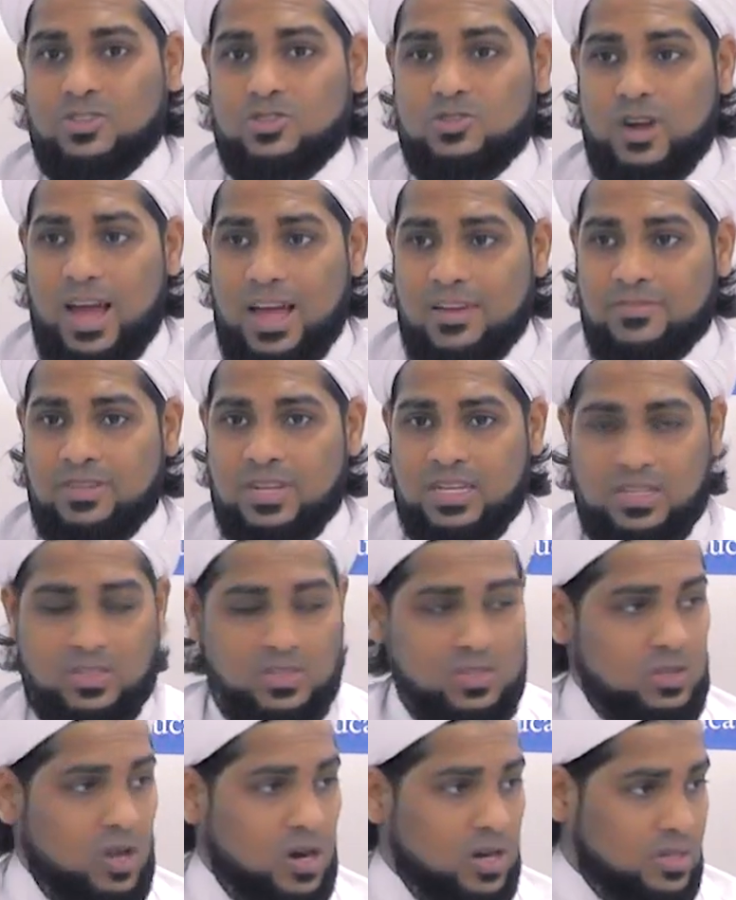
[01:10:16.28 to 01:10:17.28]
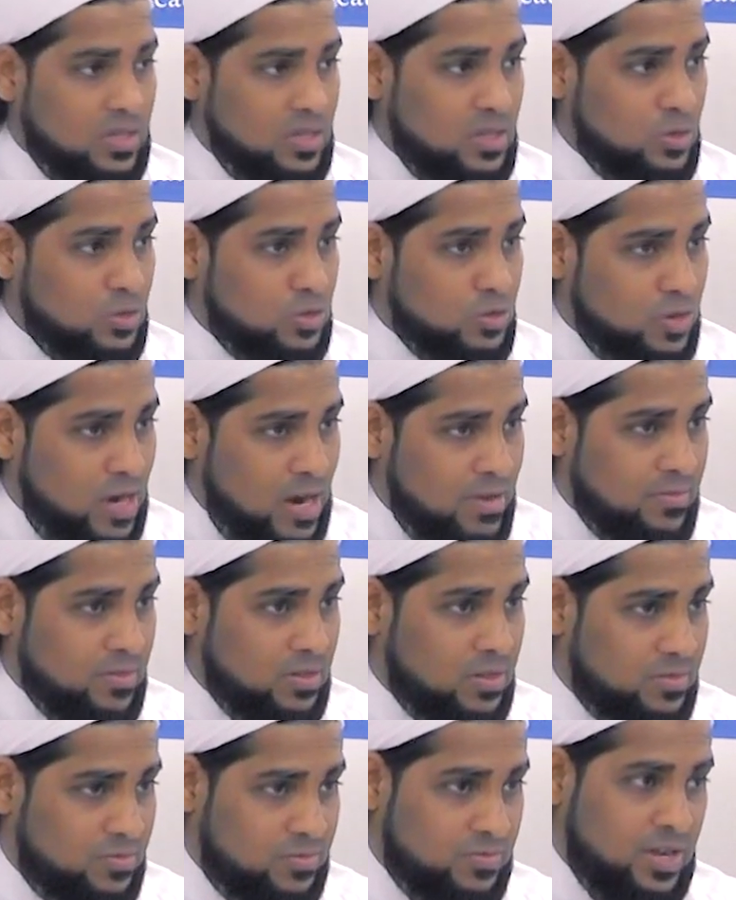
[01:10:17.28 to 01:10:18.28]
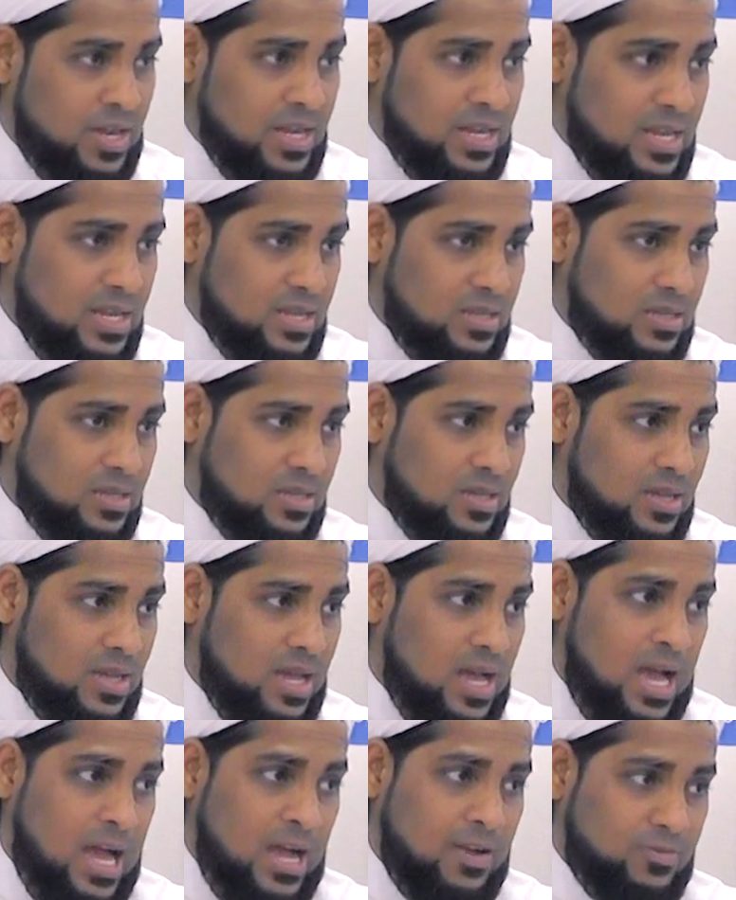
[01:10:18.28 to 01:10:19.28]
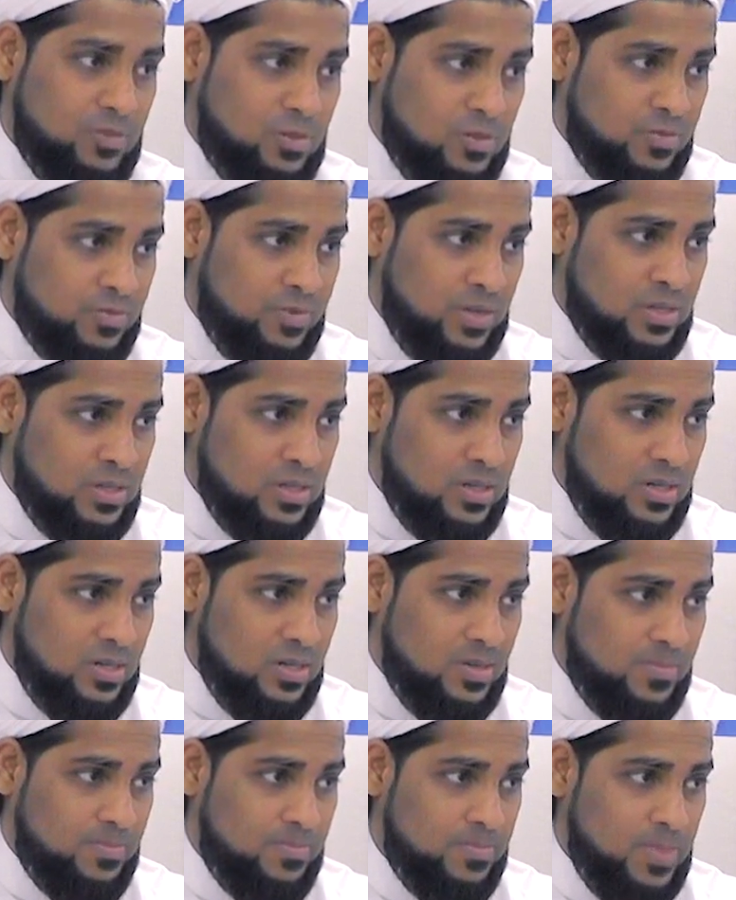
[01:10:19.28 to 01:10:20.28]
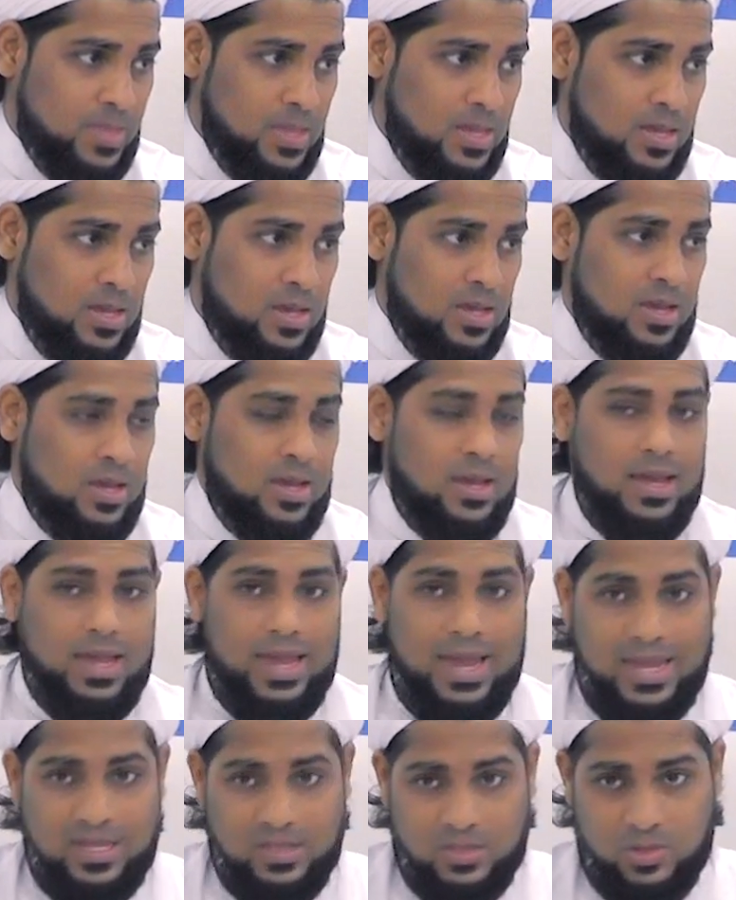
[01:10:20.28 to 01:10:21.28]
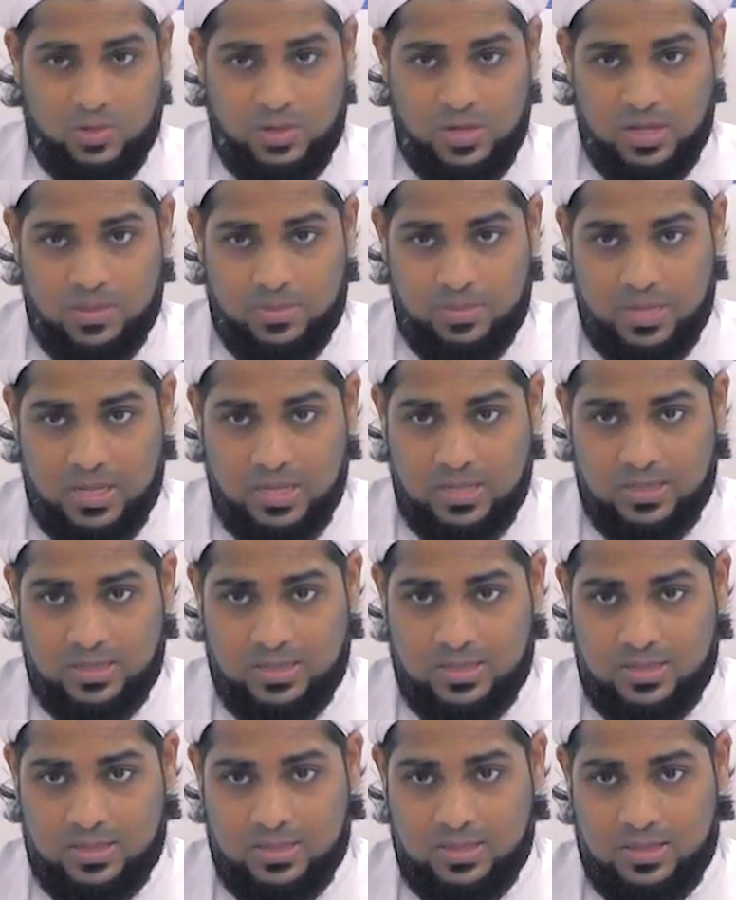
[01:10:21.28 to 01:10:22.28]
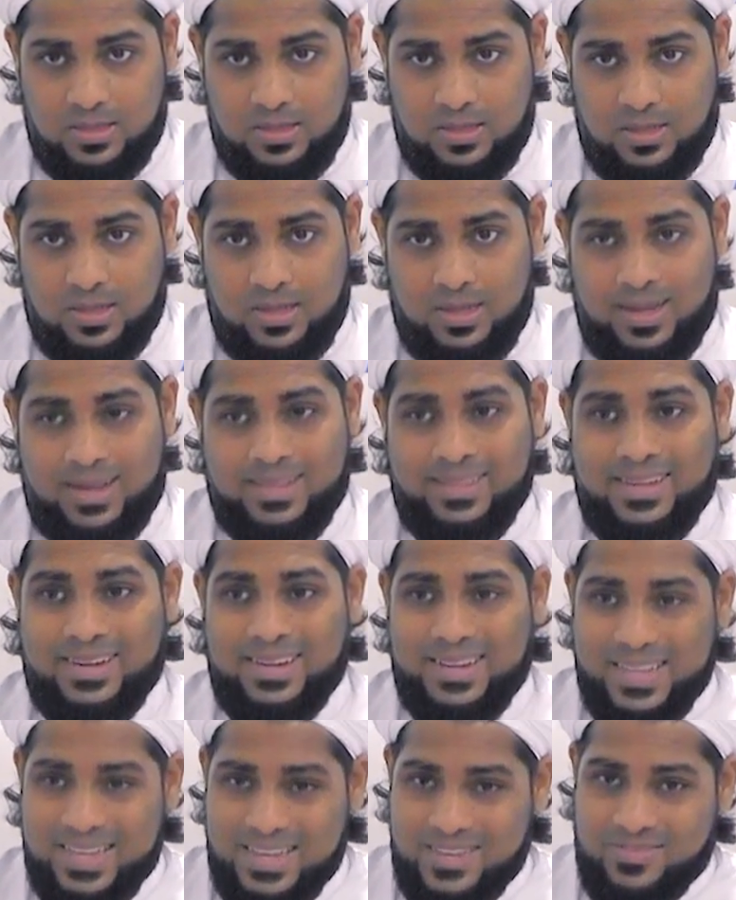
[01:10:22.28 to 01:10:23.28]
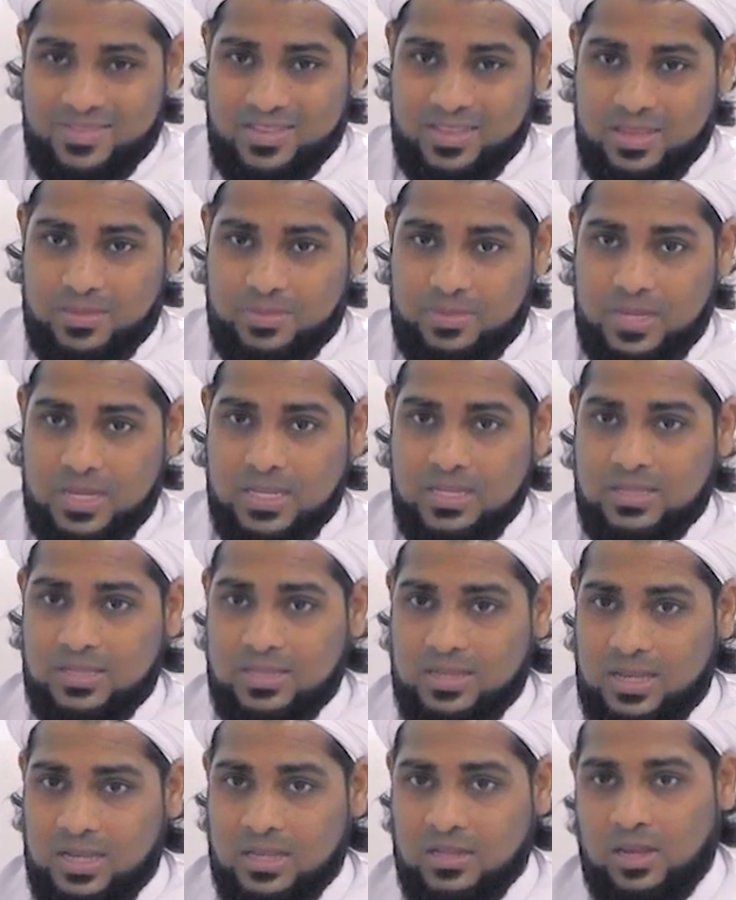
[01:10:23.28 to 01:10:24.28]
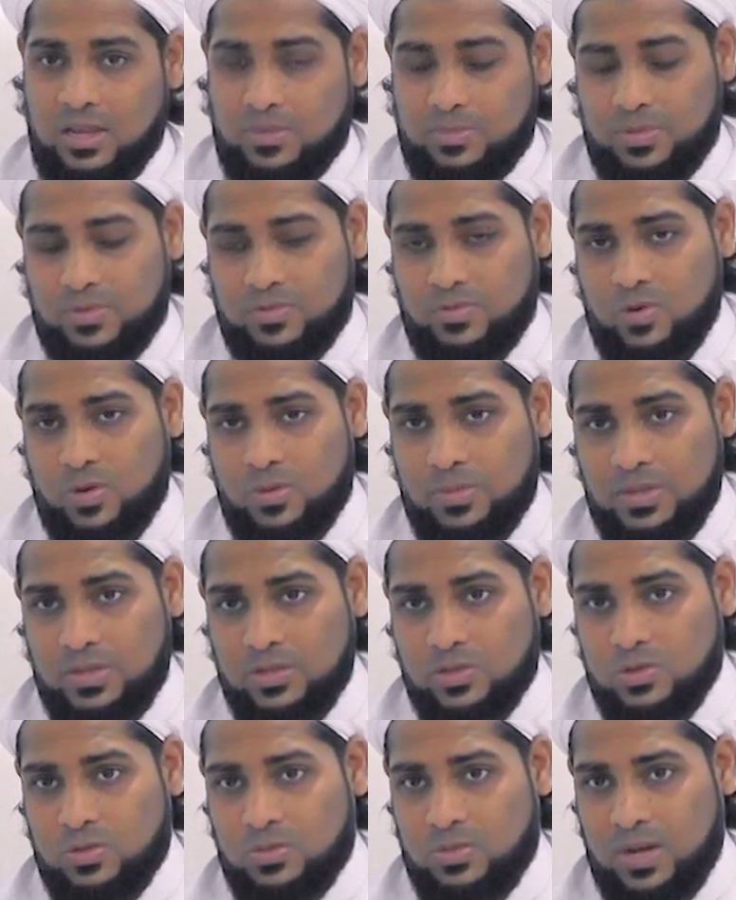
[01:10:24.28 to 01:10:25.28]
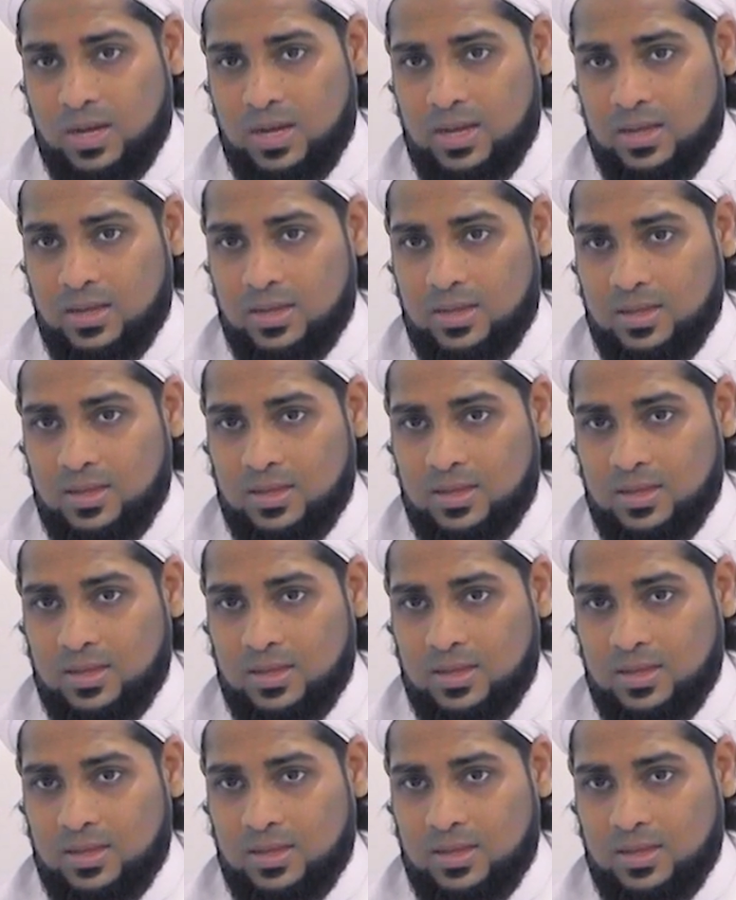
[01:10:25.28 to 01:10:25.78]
Traveling, starting your travel on Friday after Fajr, entering a place and then leaving the place and not performing Jumu'ah.